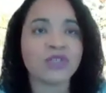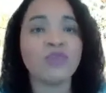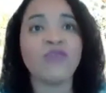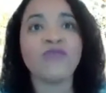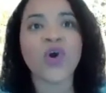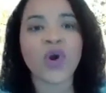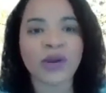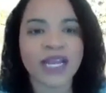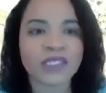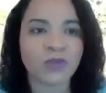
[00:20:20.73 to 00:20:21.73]
To move
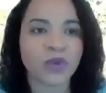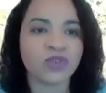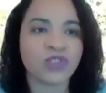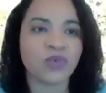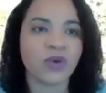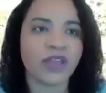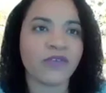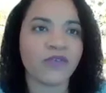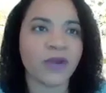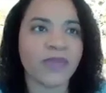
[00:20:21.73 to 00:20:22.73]
forward, as opposed to
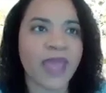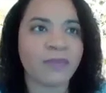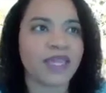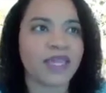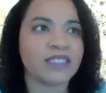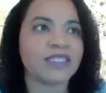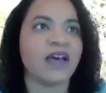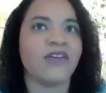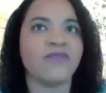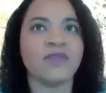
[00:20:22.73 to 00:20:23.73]
working from that place
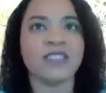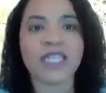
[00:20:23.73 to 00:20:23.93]
of